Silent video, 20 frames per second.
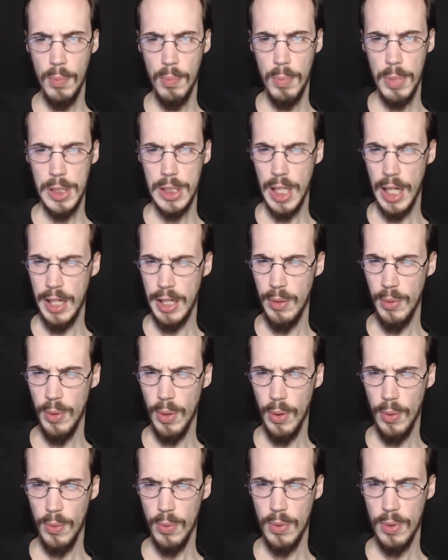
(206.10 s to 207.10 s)
Poseidon
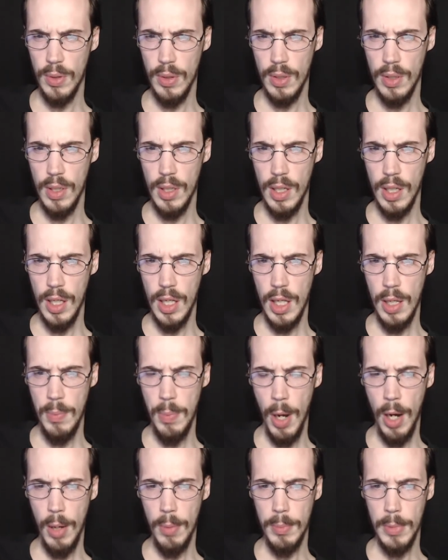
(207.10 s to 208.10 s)
Nero? It
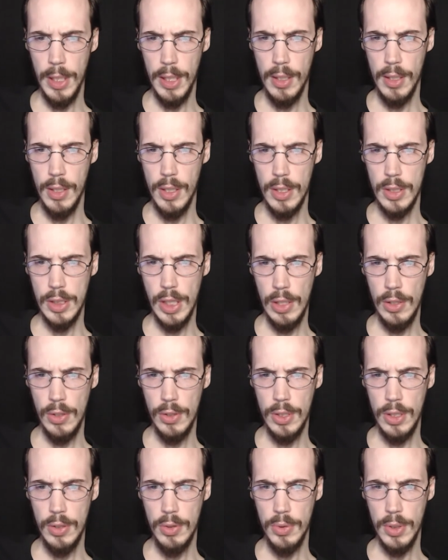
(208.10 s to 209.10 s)
bothered me, so I
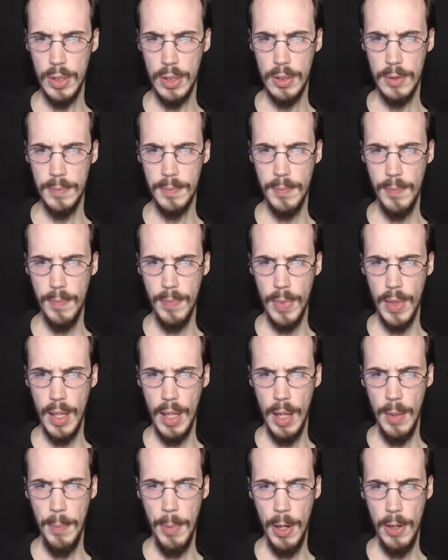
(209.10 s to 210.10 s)
looked into it.
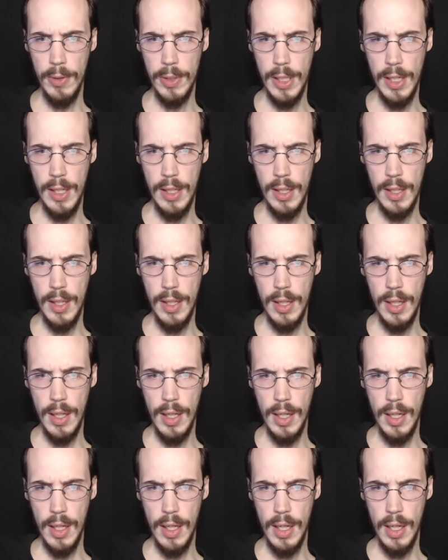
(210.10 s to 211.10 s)
Apparently,
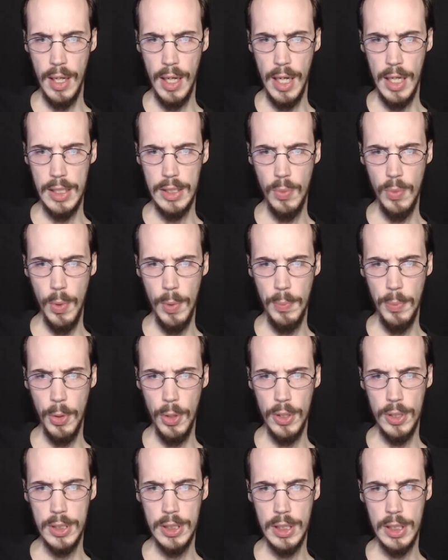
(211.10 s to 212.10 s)
he's the one
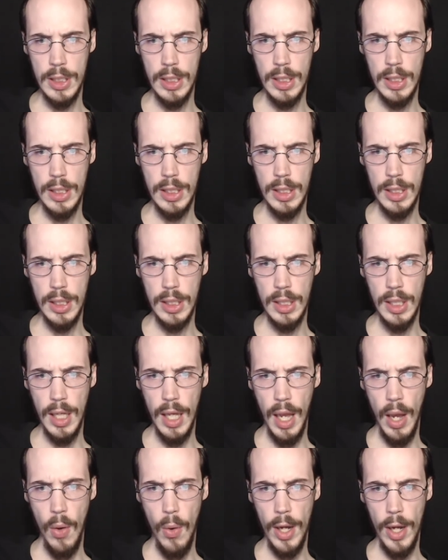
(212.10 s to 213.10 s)
person in the
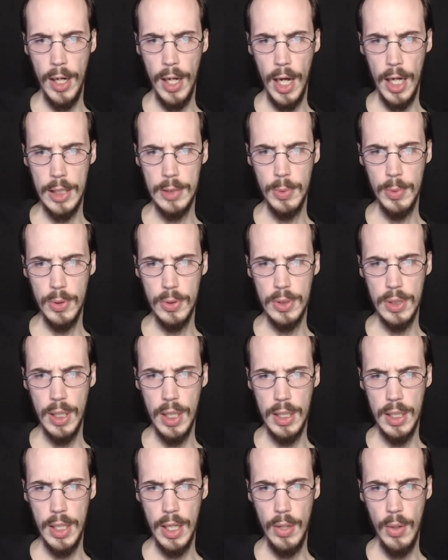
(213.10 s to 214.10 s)
Aoi cosmos
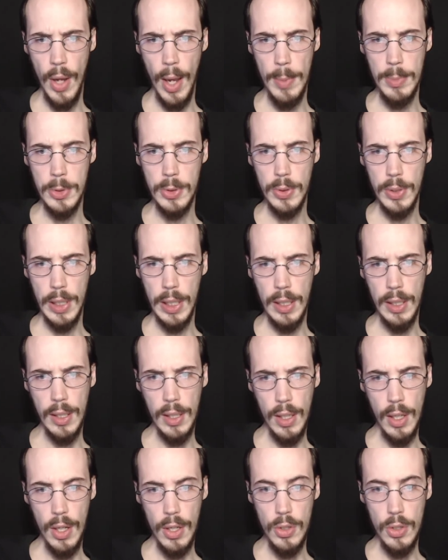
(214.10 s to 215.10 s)
that you absolutely
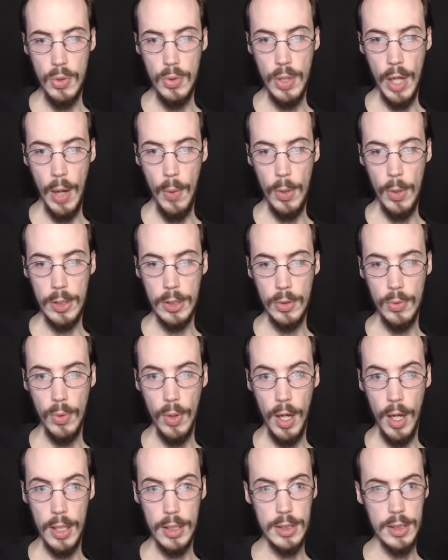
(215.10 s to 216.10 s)
do not want to
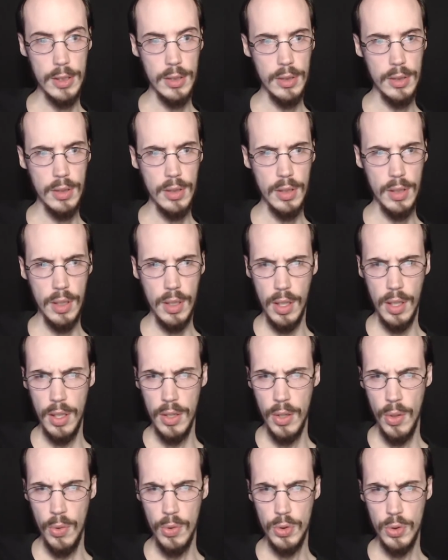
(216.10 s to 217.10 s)
cross.
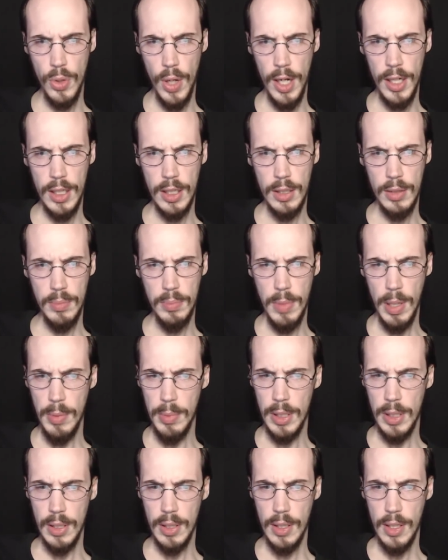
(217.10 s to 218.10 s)
Their own dragon,
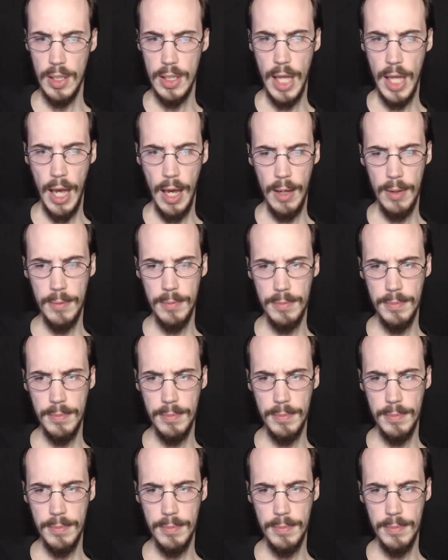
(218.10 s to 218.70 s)
maybe. Yeah.